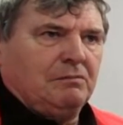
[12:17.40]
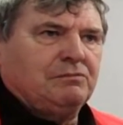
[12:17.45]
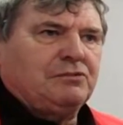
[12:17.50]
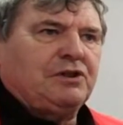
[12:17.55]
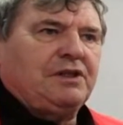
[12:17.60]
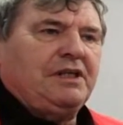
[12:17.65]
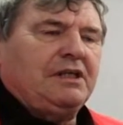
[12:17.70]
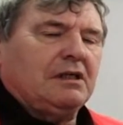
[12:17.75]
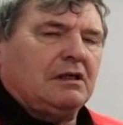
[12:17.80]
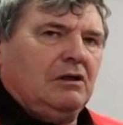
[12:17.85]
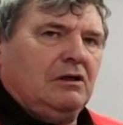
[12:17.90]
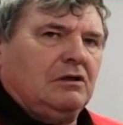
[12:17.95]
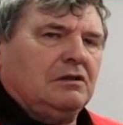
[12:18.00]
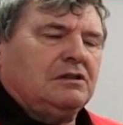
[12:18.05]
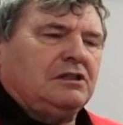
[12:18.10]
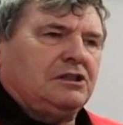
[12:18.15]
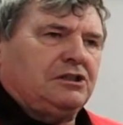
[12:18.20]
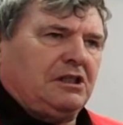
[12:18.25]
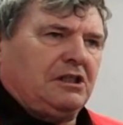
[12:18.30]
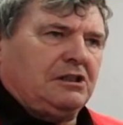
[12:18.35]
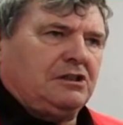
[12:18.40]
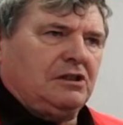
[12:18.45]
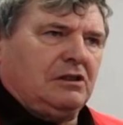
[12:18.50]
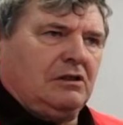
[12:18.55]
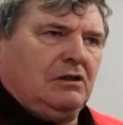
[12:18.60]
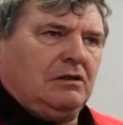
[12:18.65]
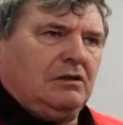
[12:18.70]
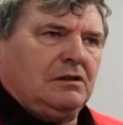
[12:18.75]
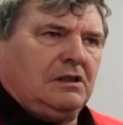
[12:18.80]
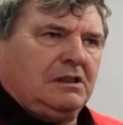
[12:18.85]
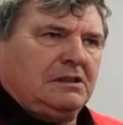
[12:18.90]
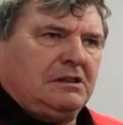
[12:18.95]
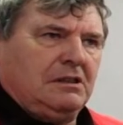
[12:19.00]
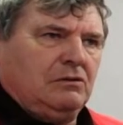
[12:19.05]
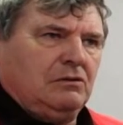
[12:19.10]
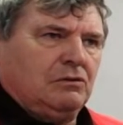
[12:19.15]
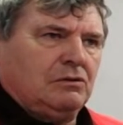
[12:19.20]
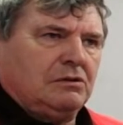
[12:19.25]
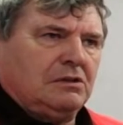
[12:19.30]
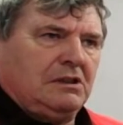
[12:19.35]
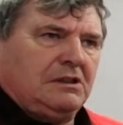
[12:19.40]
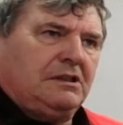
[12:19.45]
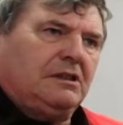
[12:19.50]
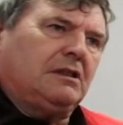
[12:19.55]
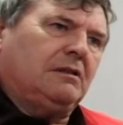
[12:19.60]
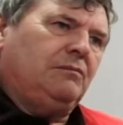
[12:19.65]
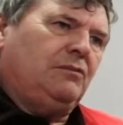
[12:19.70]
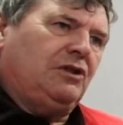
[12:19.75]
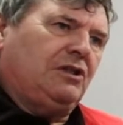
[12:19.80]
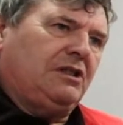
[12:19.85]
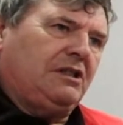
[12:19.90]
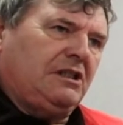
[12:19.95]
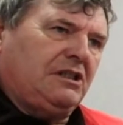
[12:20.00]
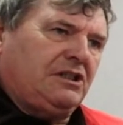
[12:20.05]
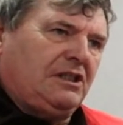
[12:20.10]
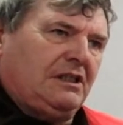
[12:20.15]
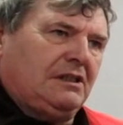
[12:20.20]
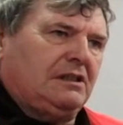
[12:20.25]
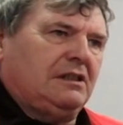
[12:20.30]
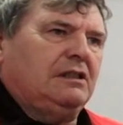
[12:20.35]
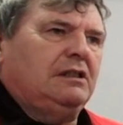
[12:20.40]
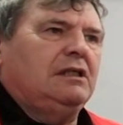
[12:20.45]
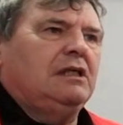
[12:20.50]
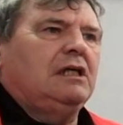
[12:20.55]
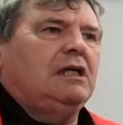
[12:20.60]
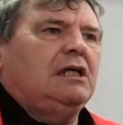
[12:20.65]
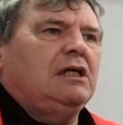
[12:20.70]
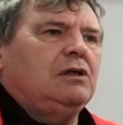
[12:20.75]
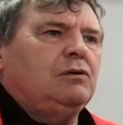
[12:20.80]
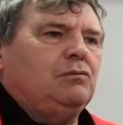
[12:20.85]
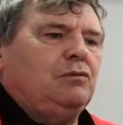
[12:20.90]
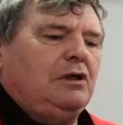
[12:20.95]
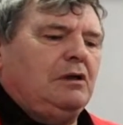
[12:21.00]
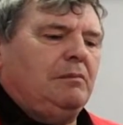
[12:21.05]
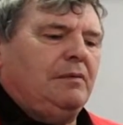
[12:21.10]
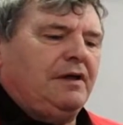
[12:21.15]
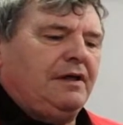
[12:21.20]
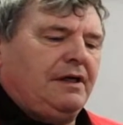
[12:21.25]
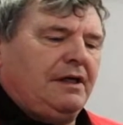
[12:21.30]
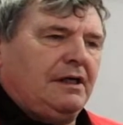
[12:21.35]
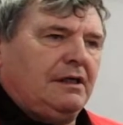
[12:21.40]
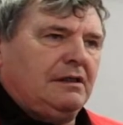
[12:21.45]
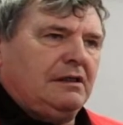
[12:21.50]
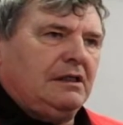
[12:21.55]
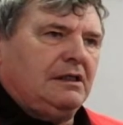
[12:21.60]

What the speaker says: From 3 o'clock to 6 o'clock at the community centre, we'll be there.